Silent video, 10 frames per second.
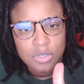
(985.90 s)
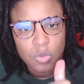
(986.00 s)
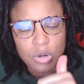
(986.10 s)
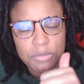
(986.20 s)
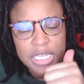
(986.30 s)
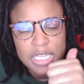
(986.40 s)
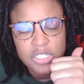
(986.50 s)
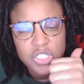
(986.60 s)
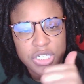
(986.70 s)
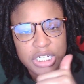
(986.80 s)
were being
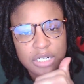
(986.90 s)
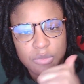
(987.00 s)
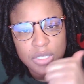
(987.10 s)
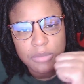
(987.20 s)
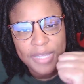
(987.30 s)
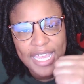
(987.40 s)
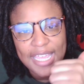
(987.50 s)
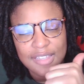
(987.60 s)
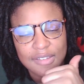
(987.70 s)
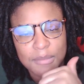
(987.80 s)
treated with a
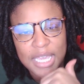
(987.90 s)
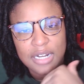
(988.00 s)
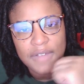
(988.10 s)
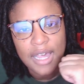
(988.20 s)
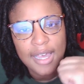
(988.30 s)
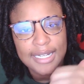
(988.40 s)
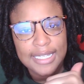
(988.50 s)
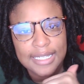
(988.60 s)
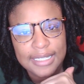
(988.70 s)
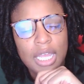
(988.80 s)
paste made of
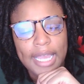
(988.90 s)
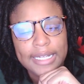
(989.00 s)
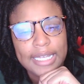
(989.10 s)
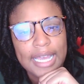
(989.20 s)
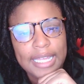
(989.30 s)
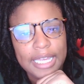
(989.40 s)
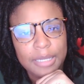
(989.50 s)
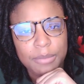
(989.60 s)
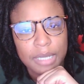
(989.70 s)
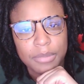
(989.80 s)
honey and
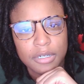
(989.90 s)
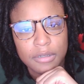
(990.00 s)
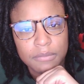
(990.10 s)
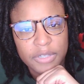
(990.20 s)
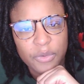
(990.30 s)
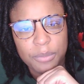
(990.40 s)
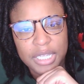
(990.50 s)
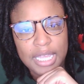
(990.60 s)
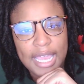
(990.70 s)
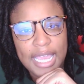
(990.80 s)
cayenne pepper. They were
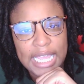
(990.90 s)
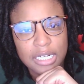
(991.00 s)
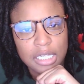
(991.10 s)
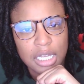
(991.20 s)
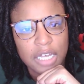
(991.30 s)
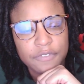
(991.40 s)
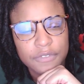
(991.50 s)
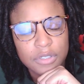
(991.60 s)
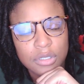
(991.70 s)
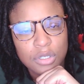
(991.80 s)
being
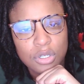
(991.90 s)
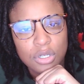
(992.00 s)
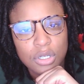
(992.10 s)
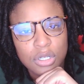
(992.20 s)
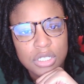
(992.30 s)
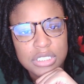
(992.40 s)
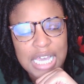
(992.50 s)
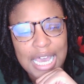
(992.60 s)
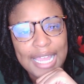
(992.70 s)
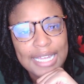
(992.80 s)
handcuffed,
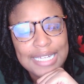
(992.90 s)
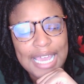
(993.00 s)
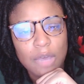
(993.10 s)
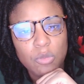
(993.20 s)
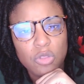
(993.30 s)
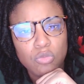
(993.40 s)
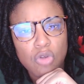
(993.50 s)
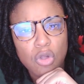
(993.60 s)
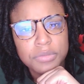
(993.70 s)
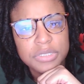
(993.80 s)
tied down with
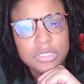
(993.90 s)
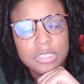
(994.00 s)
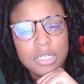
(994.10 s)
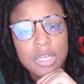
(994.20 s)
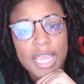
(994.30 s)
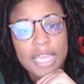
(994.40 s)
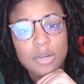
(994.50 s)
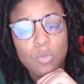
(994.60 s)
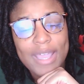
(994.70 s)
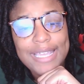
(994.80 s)
ropes
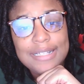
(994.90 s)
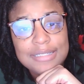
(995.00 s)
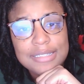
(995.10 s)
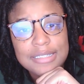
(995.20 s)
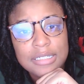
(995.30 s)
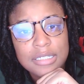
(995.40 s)
and weights,